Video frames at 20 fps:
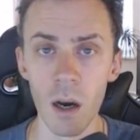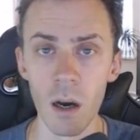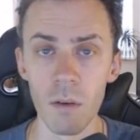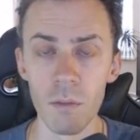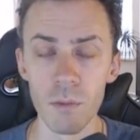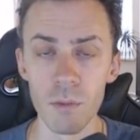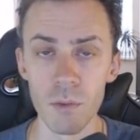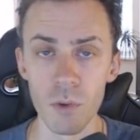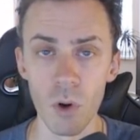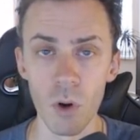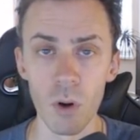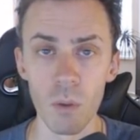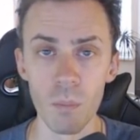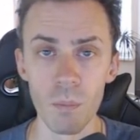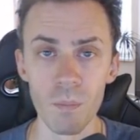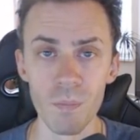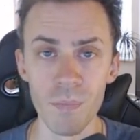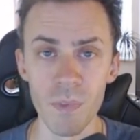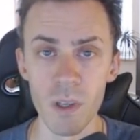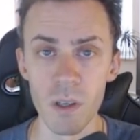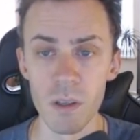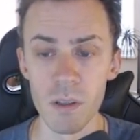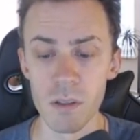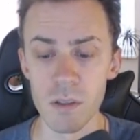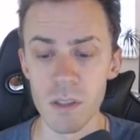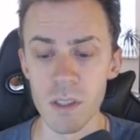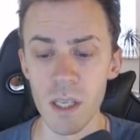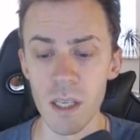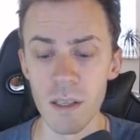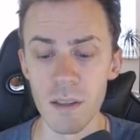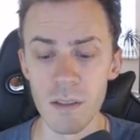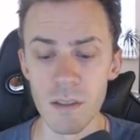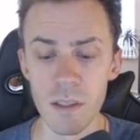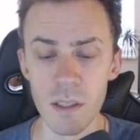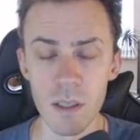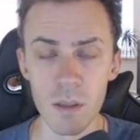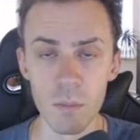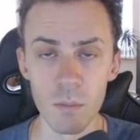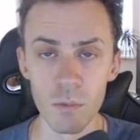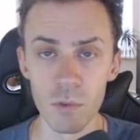from the Say
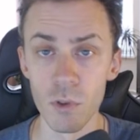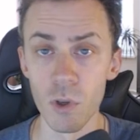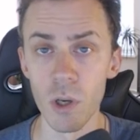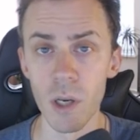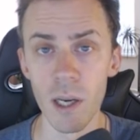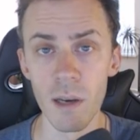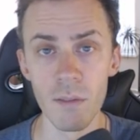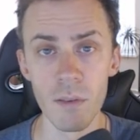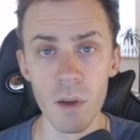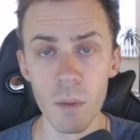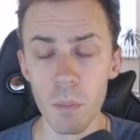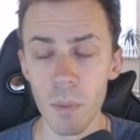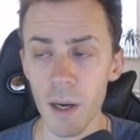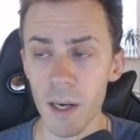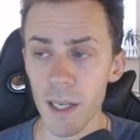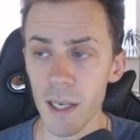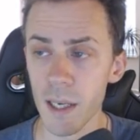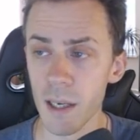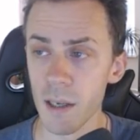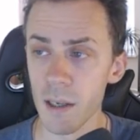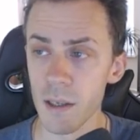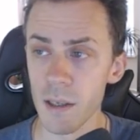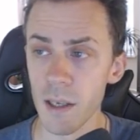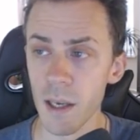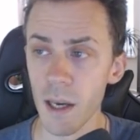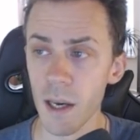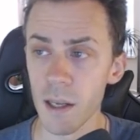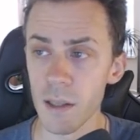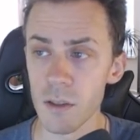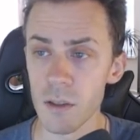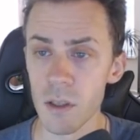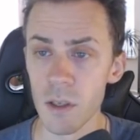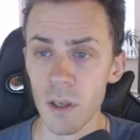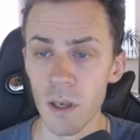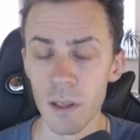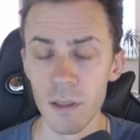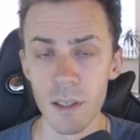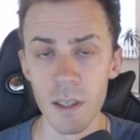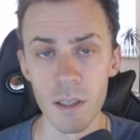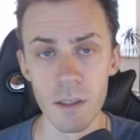team for everybody yet,
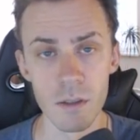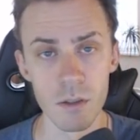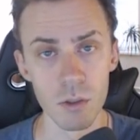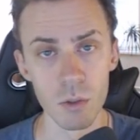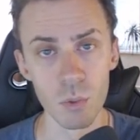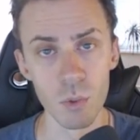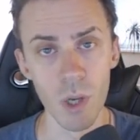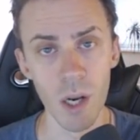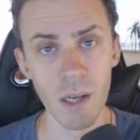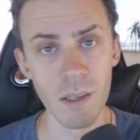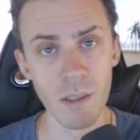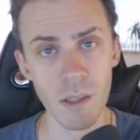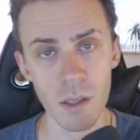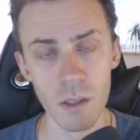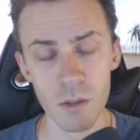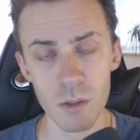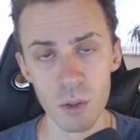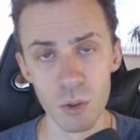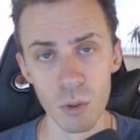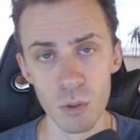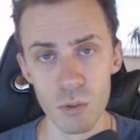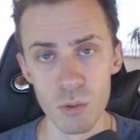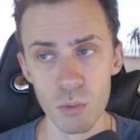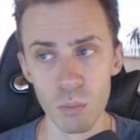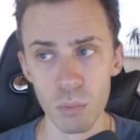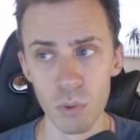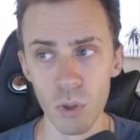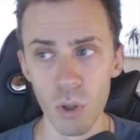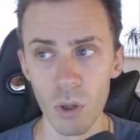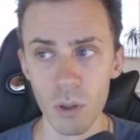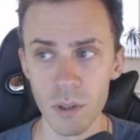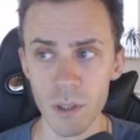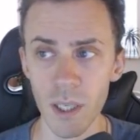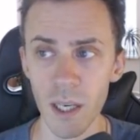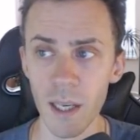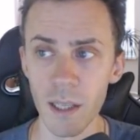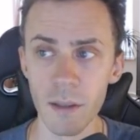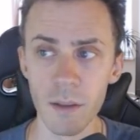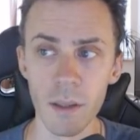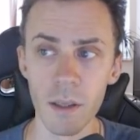I think it's a good idea to go to Blocked
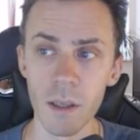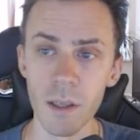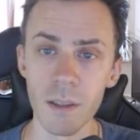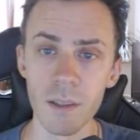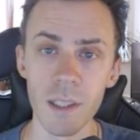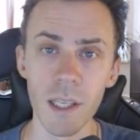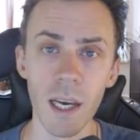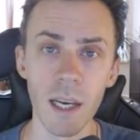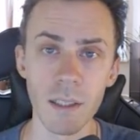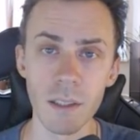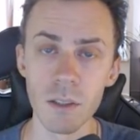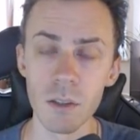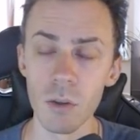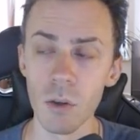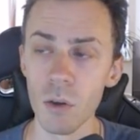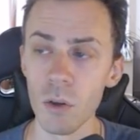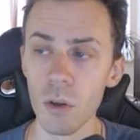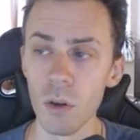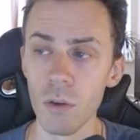and connect all